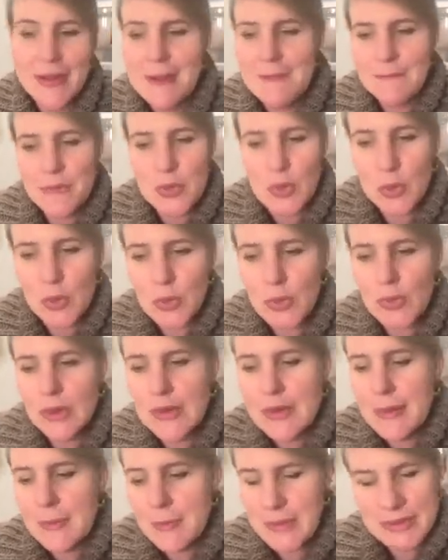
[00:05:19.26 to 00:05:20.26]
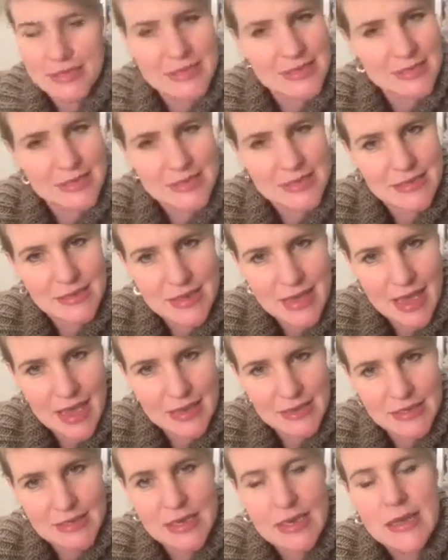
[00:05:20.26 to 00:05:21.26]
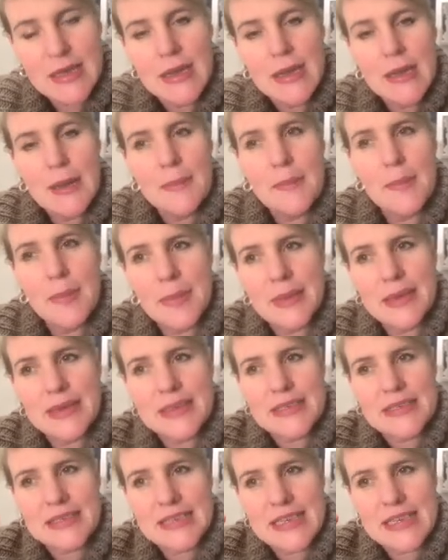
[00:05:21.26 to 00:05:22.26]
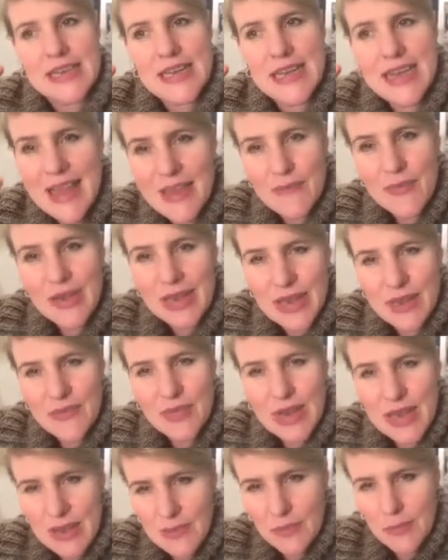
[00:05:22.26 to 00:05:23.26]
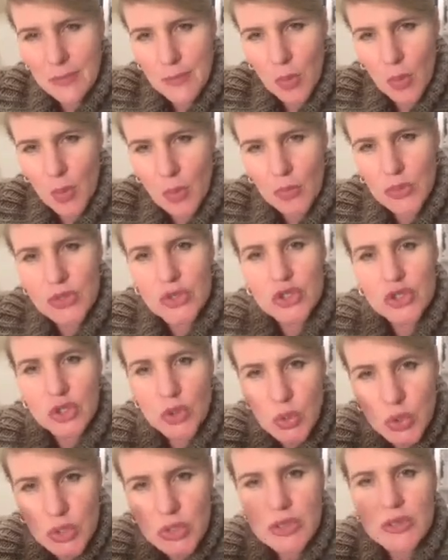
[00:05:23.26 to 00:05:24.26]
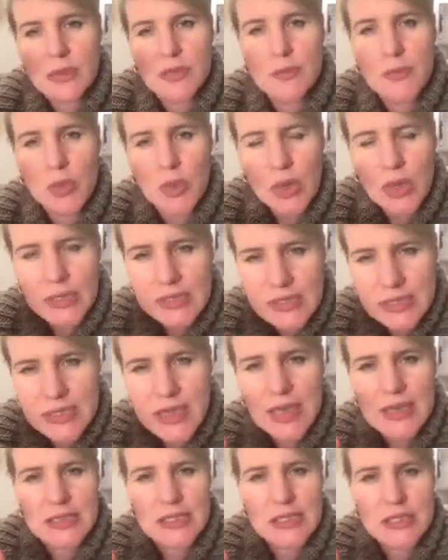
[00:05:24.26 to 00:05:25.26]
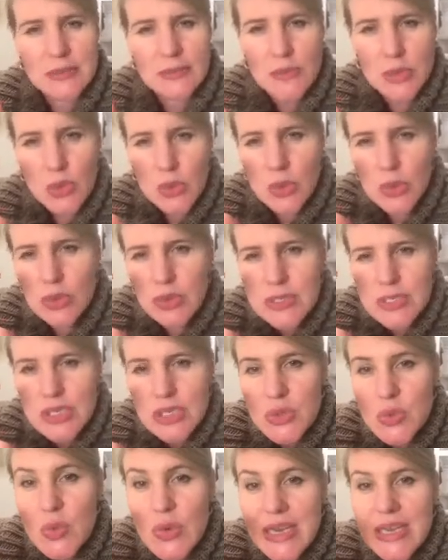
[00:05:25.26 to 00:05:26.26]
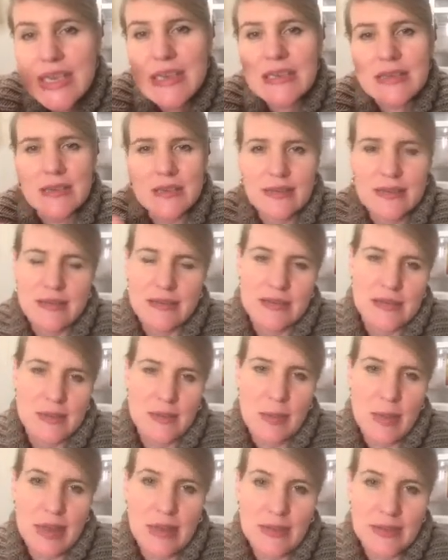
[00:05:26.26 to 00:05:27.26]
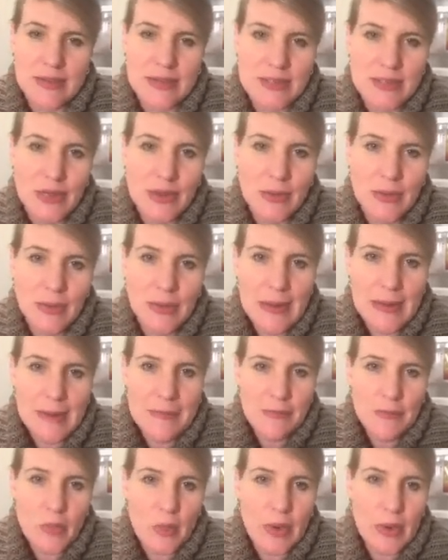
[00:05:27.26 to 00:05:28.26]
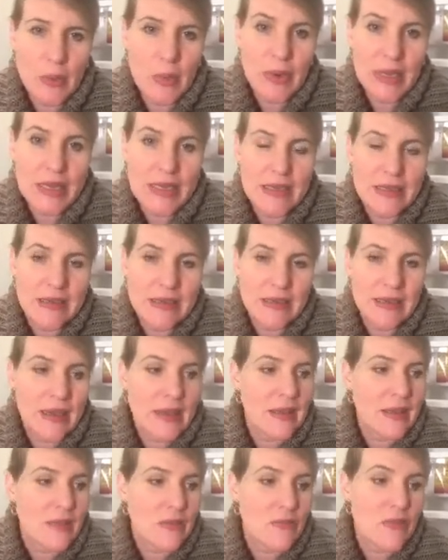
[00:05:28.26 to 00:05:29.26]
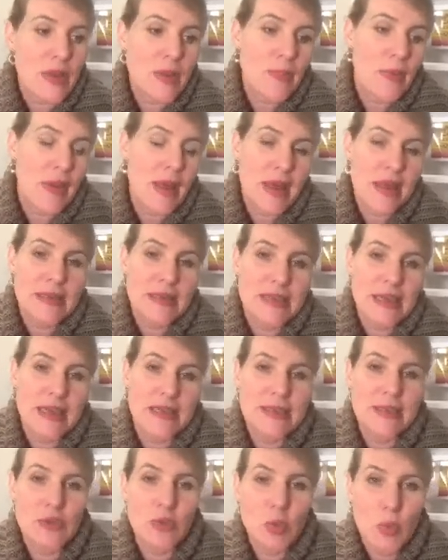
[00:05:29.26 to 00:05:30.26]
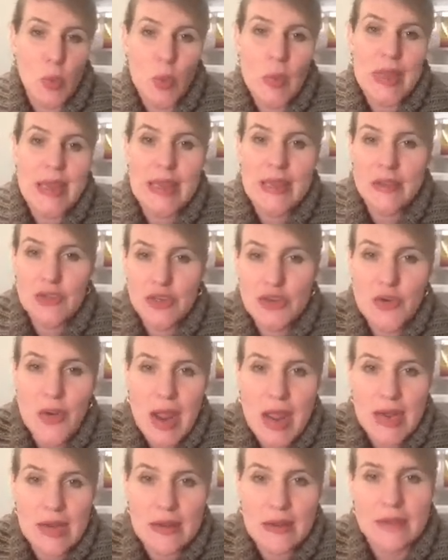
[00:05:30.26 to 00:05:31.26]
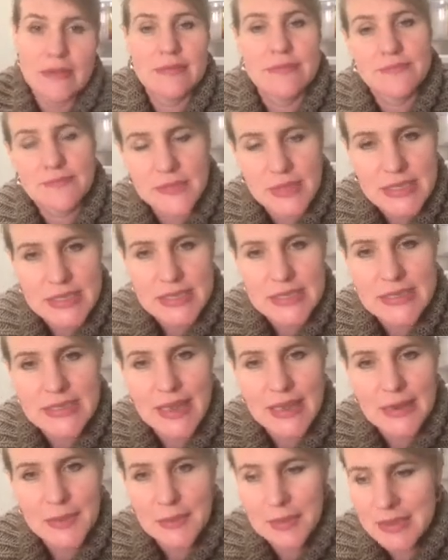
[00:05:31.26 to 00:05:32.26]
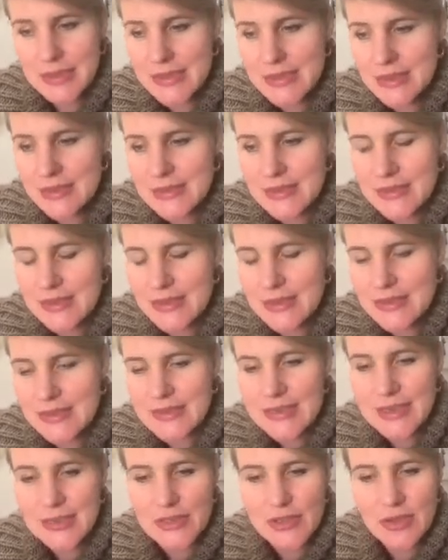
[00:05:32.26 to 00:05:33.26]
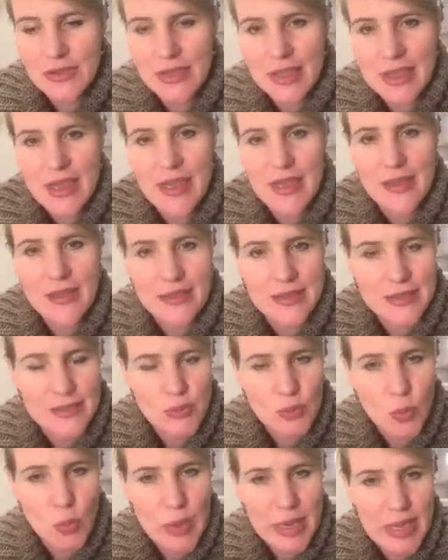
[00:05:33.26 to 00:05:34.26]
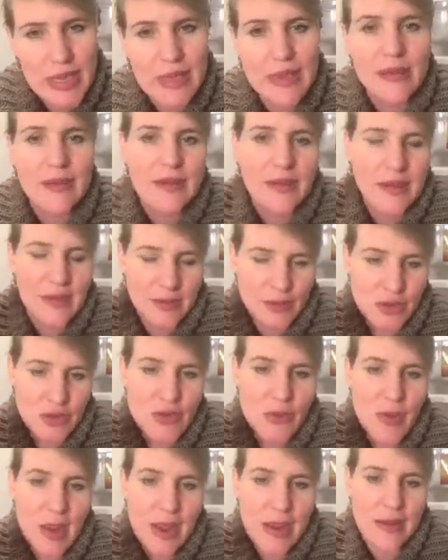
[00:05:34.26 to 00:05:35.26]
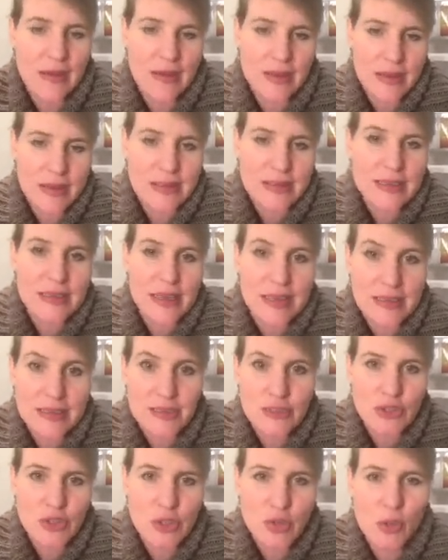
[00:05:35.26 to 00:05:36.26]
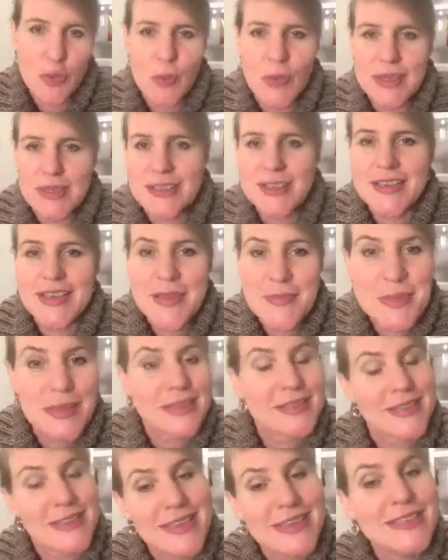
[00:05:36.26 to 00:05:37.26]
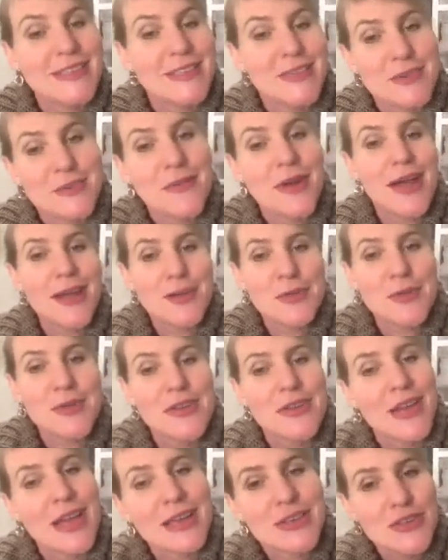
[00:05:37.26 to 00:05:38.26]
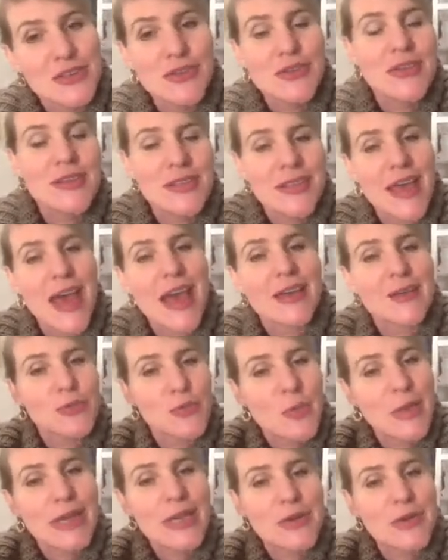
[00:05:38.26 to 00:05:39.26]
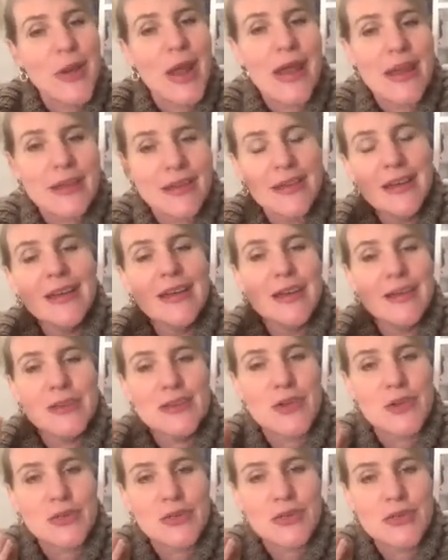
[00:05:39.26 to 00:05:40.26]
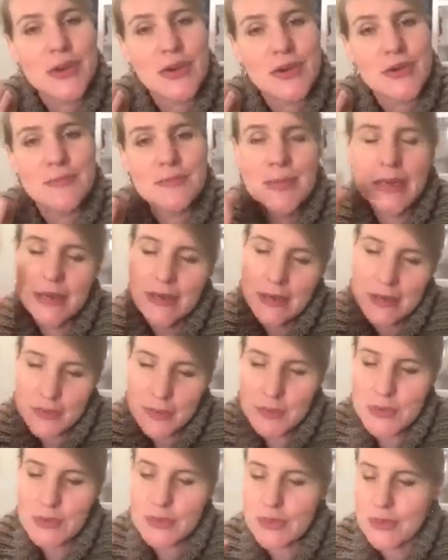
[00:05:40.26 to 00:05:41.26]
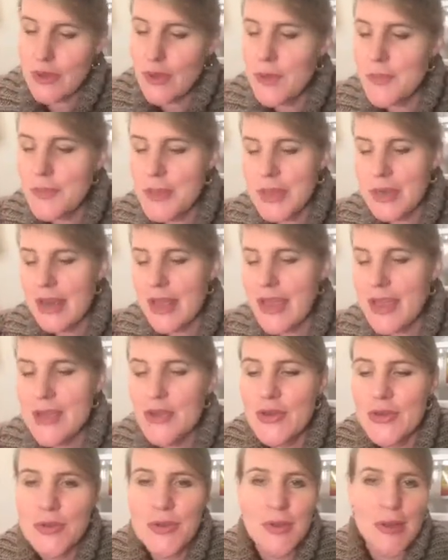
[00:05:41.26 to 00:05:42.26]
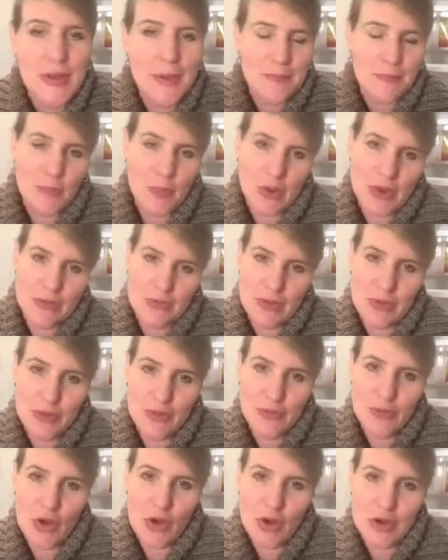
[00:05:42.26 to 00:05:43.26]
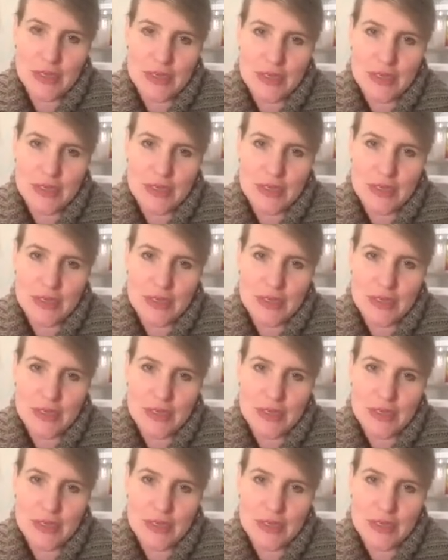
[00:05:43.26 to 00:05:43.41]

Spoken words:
your business that, but never, never, never more. The shorter, the more concise, the more sweet is better. So when we did a rebrand, I did WeTrain. That's exactly what it does. It says on the can is WeTrain, and it's a nice and short one. So emails are easy to write when you like Judith at wetrain.com or .com.au, whatever you've got.